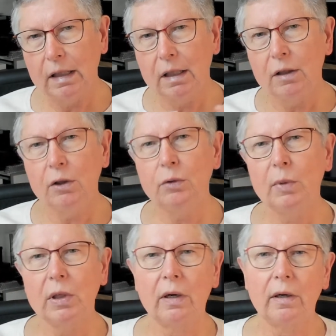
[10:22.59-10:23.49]

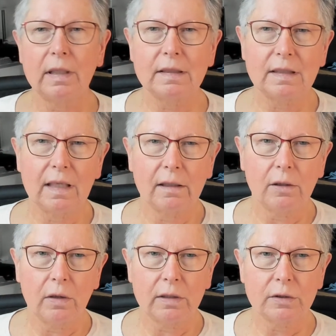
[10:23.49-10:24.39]
Luminar instead
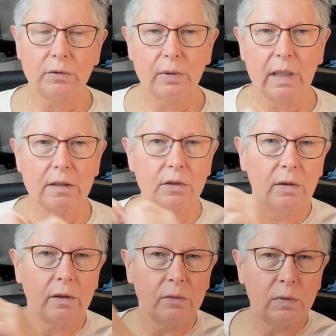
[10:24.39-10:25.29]
concentrates
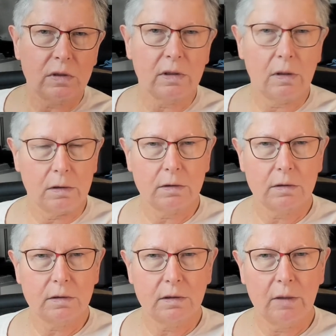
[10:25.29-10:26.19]
on the
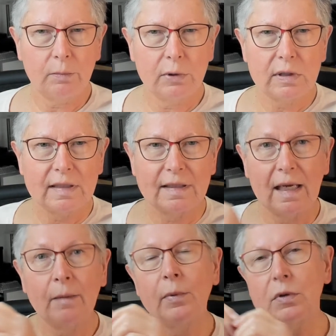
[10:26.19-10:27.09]
results and puts
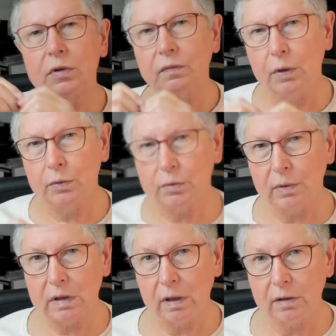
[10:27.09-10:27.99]
examples of those
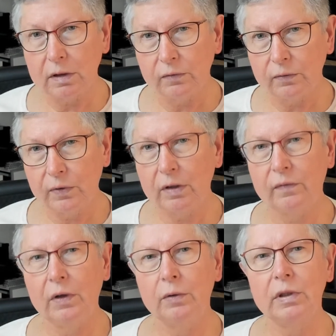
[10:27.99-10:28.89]
results in front
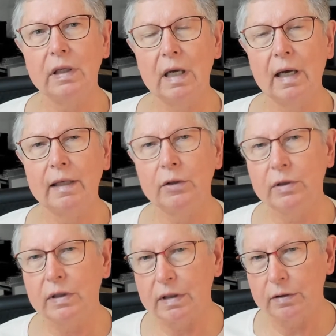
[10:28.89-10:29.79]
of you to guide your
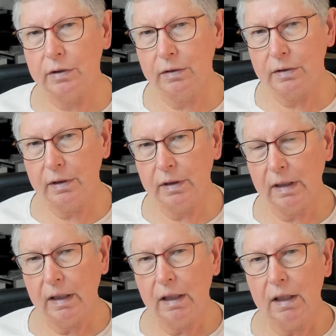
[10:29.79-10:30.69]
decisions.
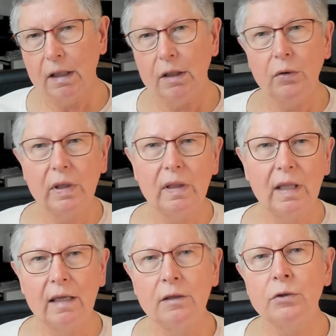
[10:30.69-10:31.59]
You can
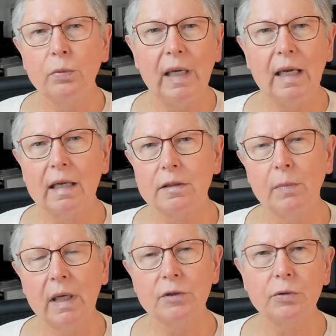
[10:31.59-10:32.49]
then tweak as
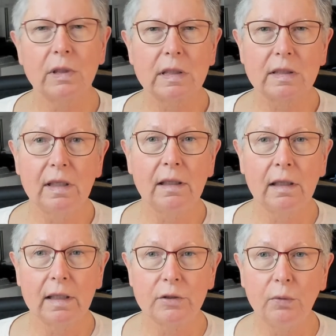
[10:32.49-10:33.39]
much or as
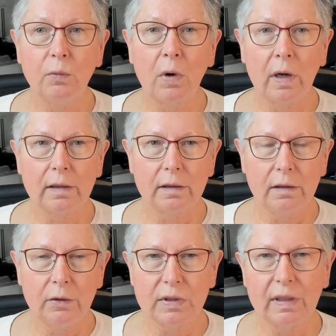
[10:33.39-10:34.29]
little as you want
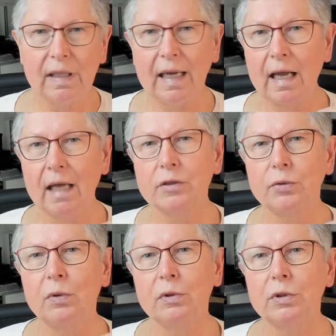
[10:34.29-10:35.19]
using the
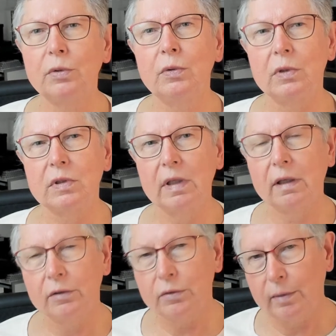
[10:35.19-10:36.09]
actual tools that
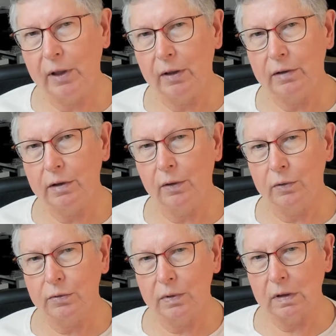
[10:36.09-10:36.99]
contributed to
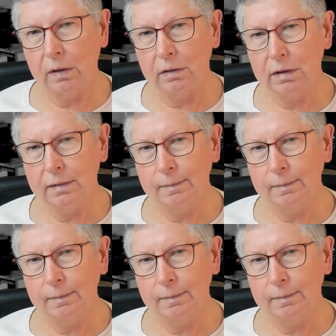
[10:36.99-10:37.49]
those results.